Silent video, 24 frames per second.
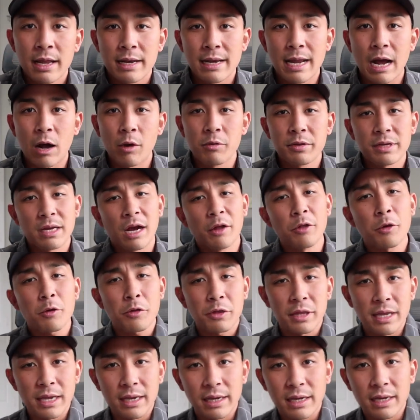Now, the other
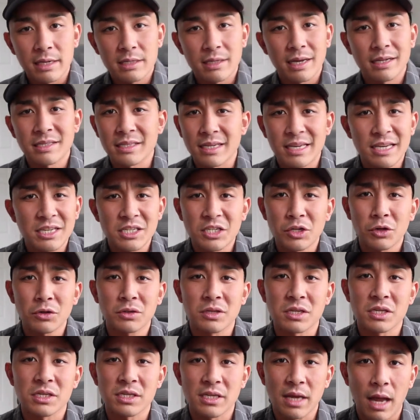thing is it's easier
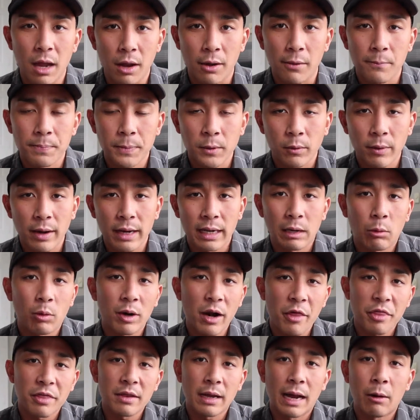to sell, right? And I
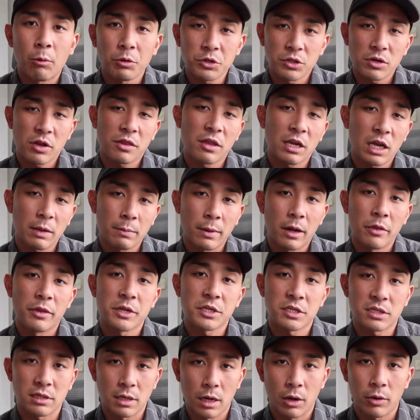want to think I want you to think about
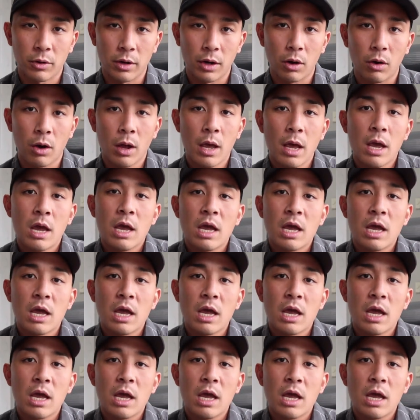this scenario.